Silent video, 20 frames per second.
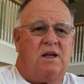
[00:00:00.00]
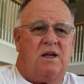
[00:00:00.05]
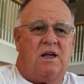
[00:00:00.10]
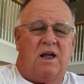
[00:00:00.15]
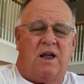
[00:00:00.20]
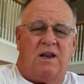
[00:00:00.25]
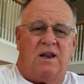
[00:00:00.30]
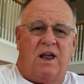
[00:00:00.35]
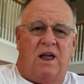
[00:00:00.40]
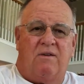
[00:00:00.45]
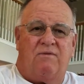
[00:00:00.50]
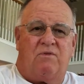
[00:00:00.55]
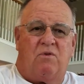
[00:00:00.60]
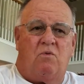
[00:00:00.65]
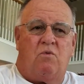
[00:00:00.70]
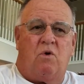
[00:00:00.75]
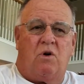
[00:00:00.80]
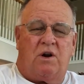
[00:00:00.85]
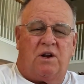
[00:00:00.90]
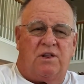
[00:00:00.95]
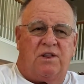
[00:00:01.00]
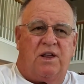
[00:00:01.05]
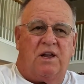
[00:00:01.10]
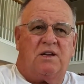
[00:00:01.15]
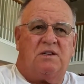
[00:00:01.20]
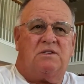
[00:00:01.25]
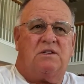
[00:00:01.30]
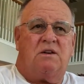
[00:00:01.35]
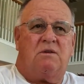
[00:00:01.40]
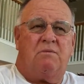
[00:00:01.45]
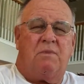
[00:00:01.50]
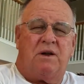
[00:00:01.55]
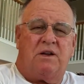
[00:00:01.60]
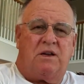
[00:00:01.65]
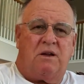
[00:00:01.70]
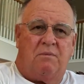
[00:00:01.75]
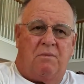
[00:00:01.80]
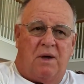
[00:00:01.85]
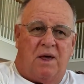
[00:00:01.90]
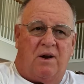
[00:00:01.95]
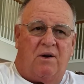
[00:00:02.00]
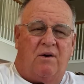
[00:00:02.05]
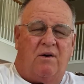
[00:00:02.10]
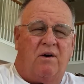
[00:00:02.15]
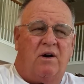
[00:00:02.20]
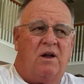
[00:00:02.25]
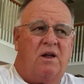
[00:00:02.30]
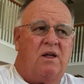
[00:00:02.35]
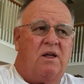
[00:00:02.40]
and you have to work at things that'll make you better.